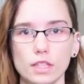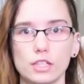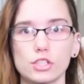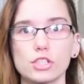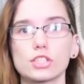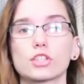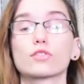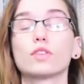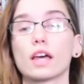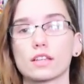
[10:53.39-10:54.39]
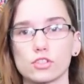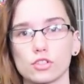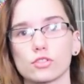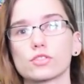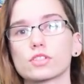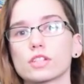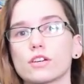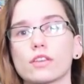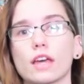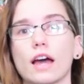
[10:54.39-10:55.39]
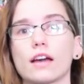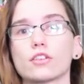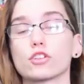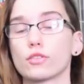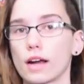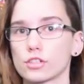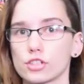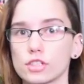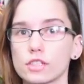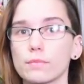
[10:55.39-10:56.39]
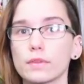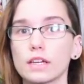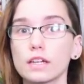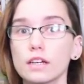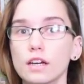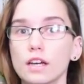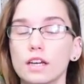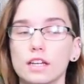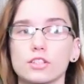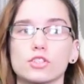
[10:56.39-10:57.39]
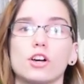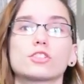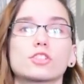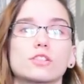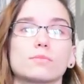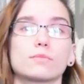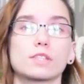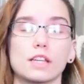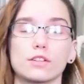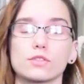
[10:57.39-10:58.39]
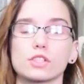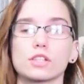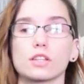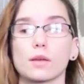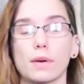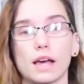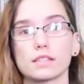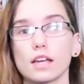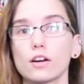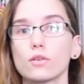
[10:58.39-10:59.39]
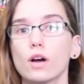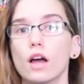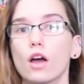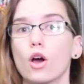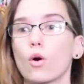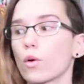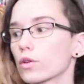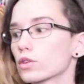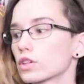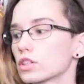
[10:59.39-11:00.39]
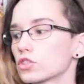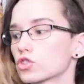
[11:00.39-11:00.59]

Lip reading: is going to sit there flying in circles until they either crash into something, exhaust themselves until they pass out, or they're going to